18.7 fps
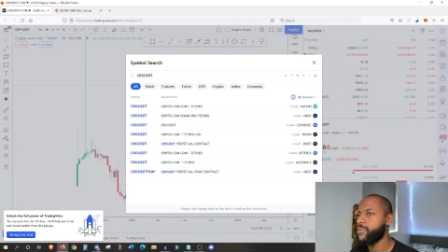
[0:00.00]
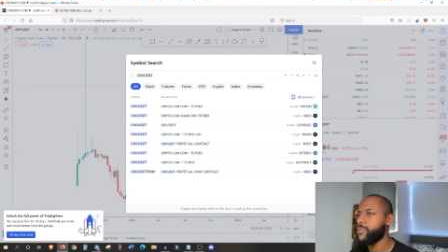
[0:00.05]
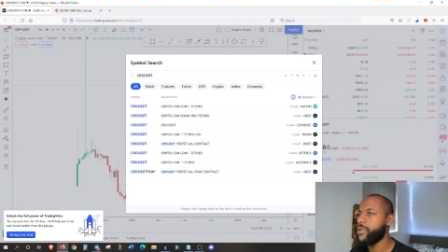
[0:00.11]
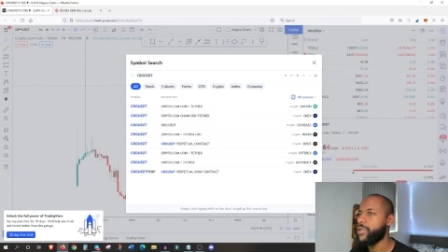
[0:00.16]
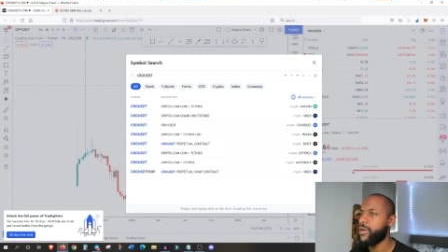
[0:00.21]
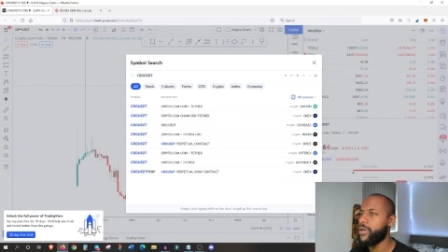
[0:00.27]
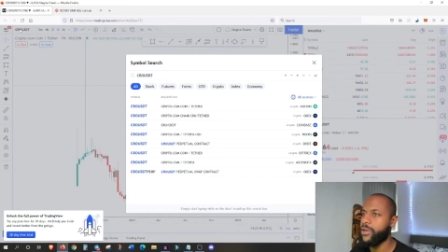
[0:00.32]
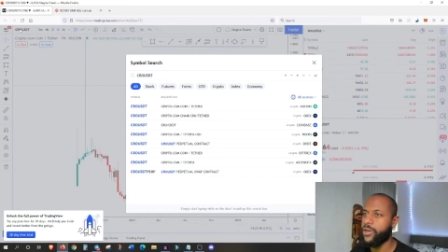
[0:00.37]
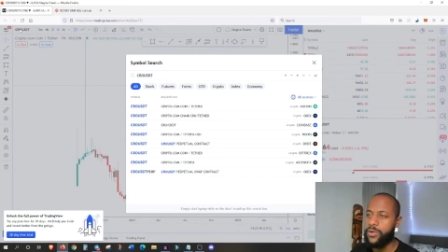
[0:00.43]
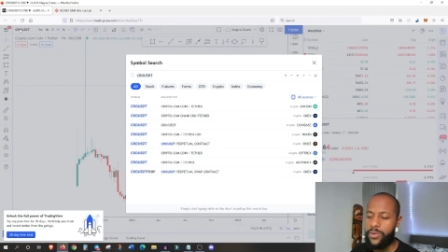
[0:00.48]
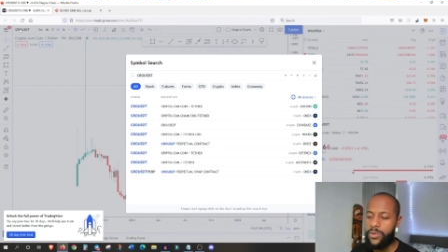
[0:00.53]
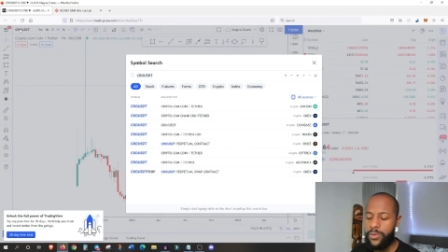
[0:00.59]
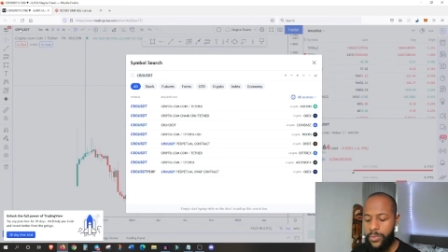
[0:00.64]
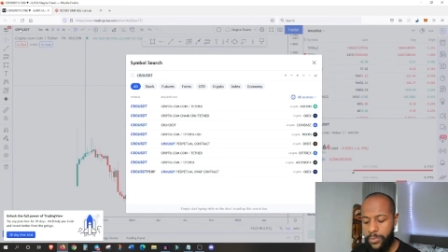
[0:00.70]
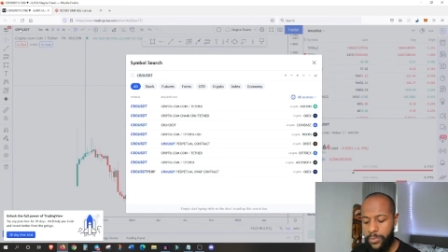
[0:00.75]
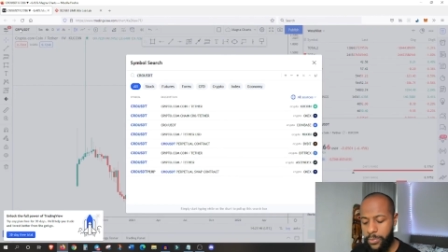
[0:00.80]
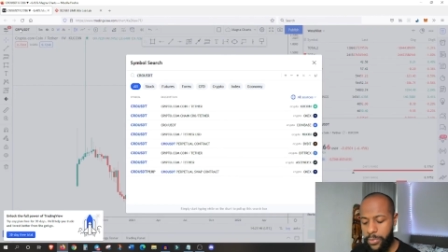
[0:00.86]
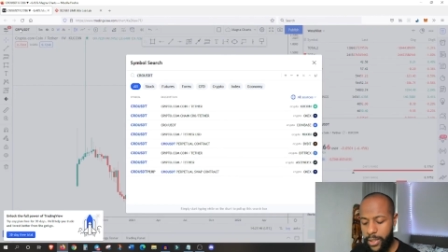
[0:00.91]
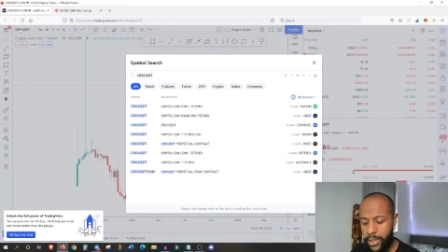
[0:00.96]
We don't know,
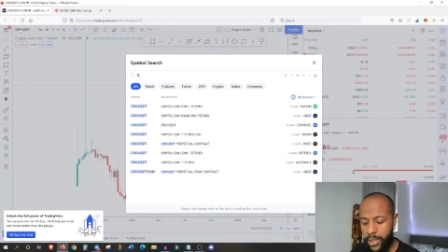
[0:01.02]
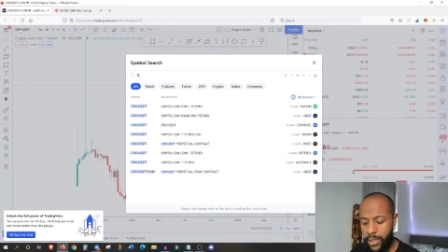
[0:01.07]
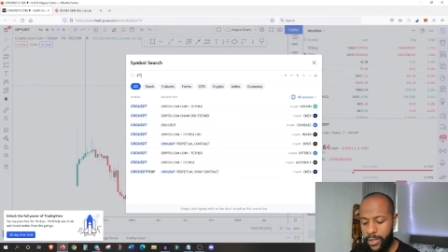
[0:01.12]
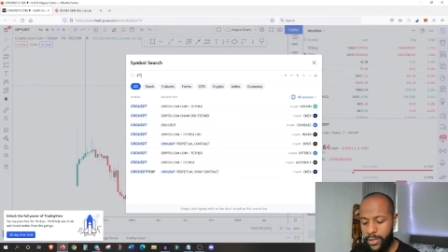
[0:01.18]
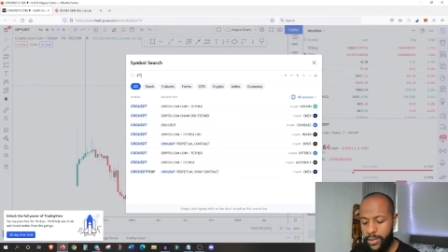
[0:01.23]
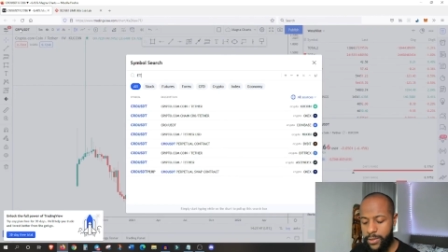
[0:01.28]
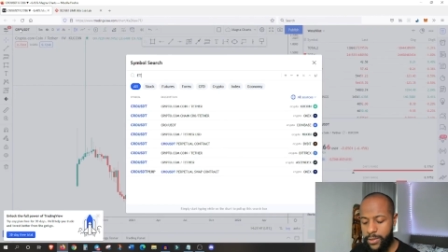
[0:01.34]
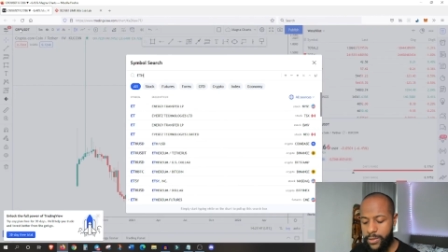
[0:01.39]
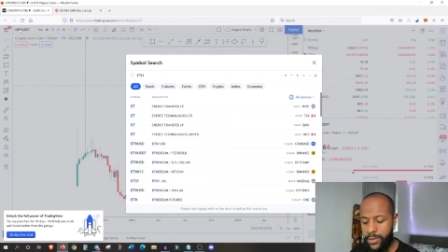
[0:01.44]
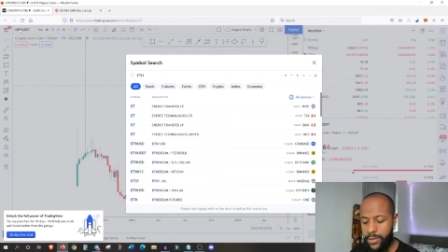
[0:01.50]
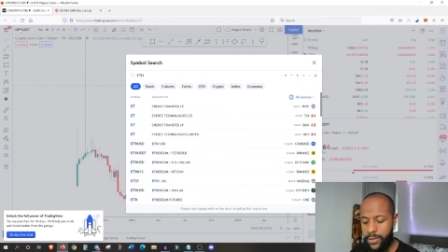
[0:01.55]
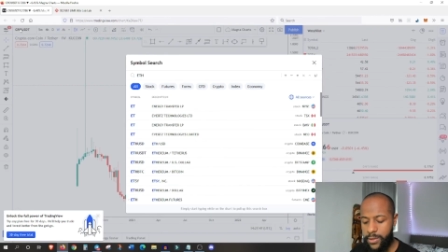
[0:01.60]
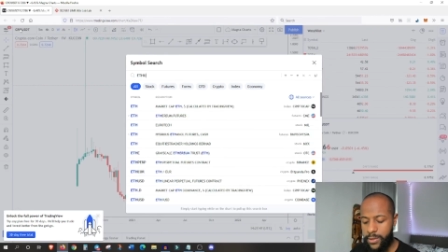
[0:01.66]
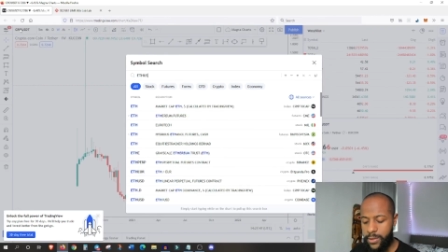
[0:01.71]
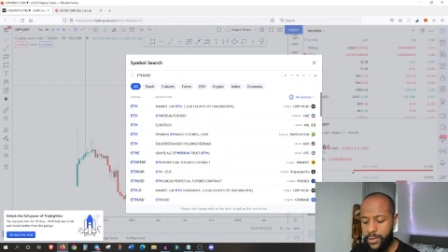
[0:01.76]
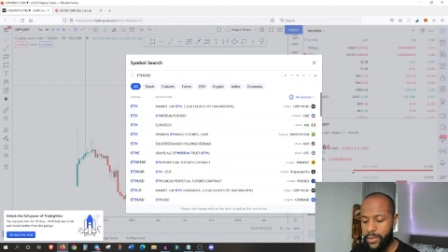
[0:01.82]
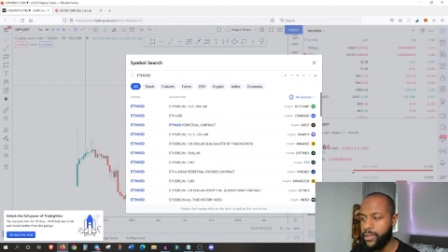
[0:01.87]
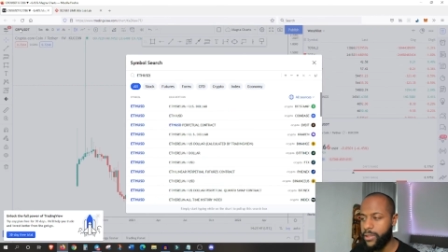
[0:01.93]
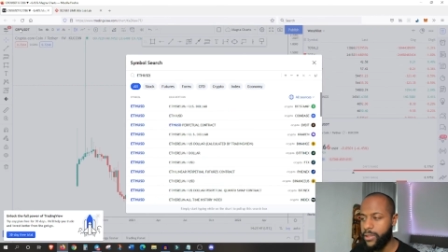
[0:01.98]
but
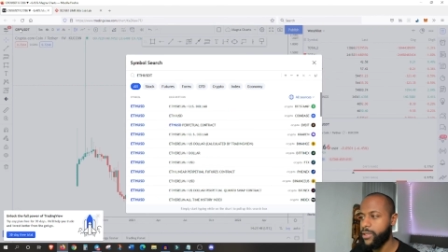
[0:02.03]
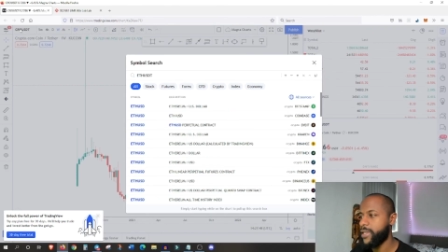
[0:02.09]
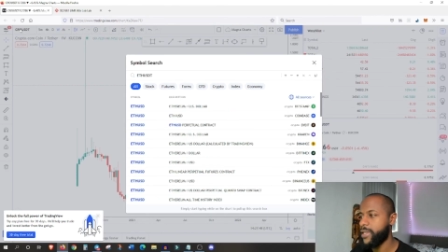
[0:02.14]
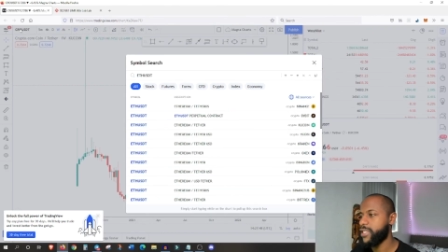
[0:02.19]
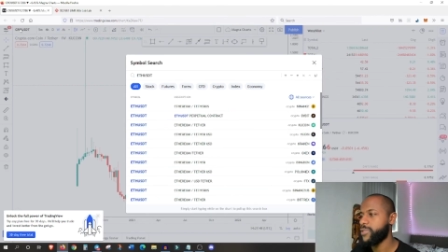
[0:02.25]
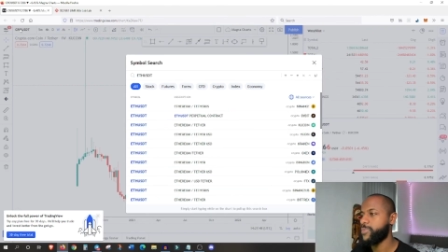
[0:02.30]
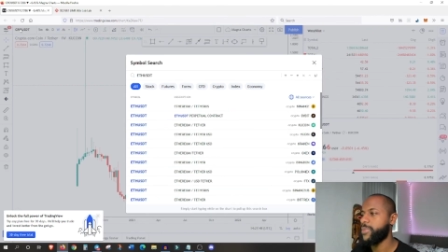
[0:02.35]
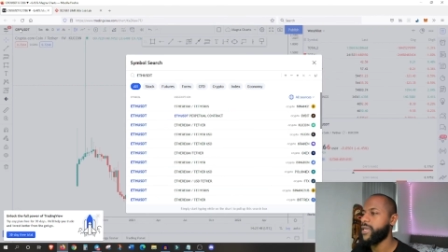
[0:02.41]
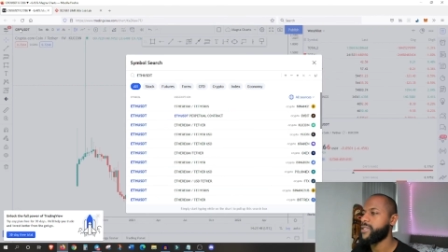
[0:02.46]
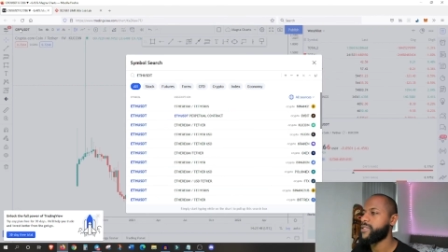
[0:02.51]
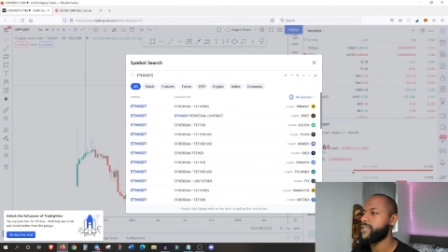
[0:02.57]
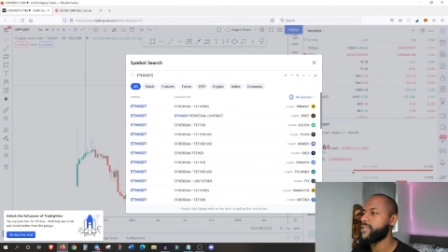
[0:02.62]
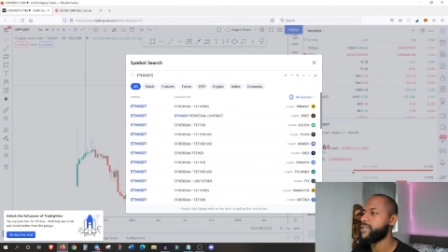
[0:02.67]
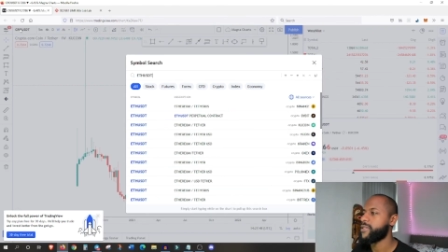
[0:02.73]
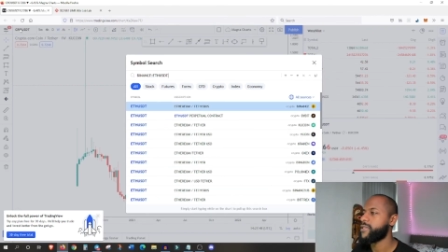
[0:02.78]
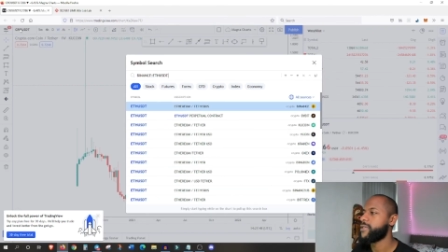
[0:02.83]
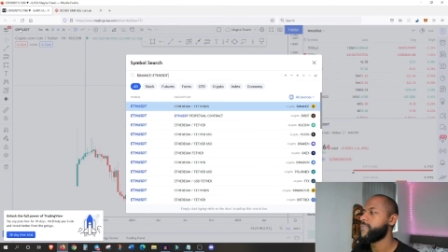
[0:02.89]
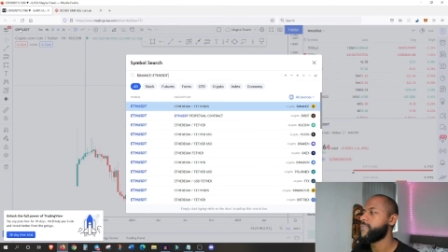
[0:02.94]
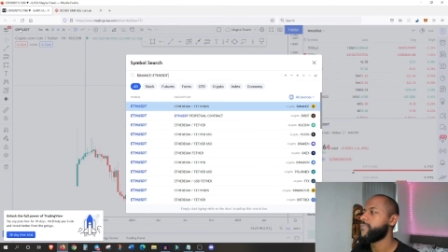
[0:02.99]
you can
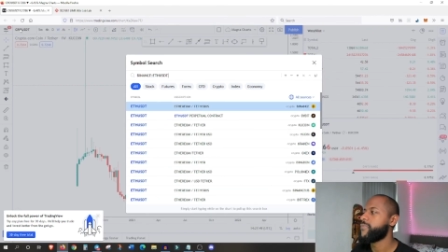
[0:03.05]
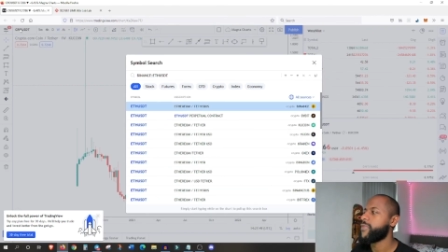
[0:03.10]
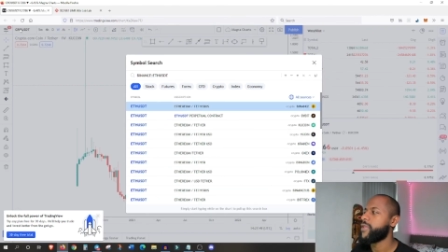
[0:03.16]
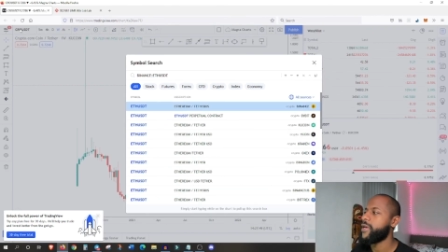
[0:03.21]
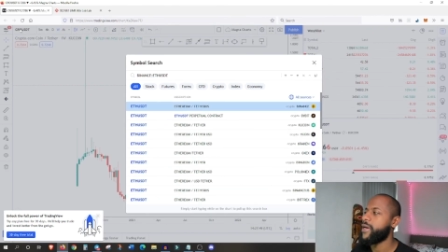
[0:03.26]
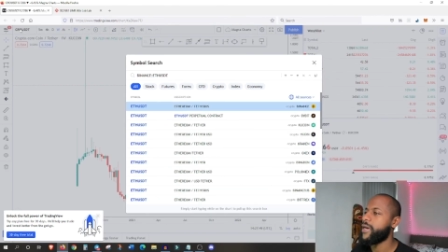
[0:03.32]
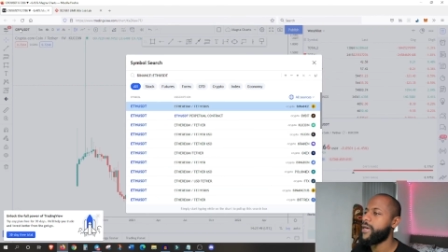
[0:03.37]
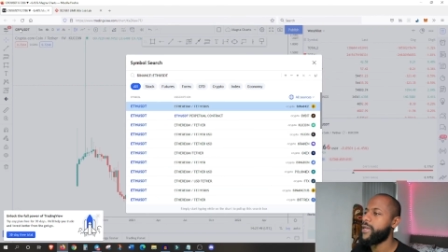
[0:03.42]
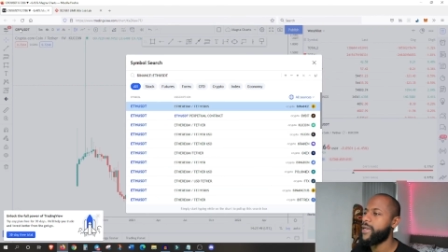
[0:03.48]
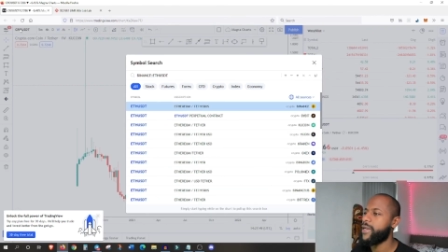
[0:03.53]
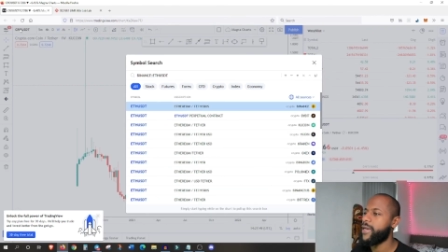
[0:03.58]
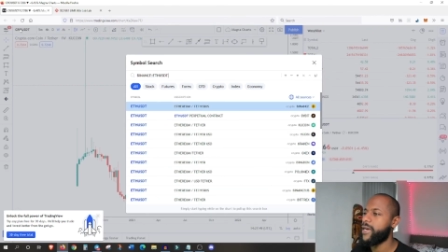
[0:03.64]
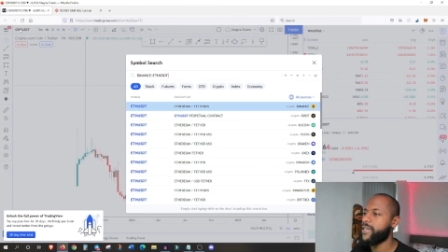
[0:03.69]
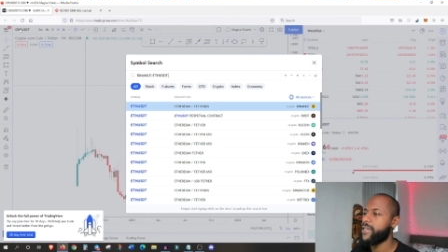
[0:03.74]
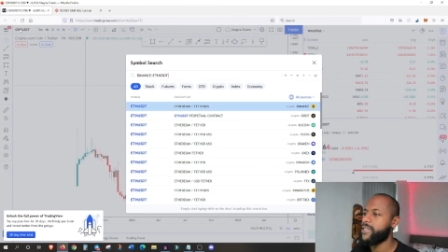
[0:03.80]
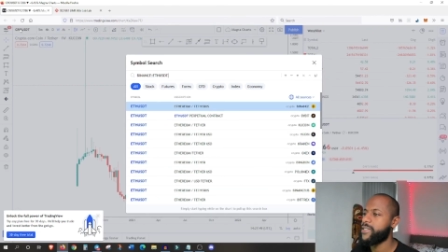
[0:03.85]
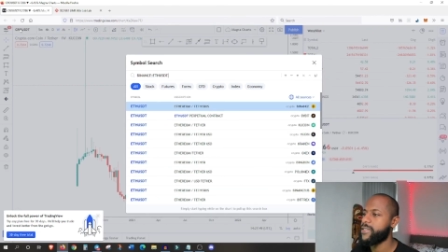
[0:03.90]
expect a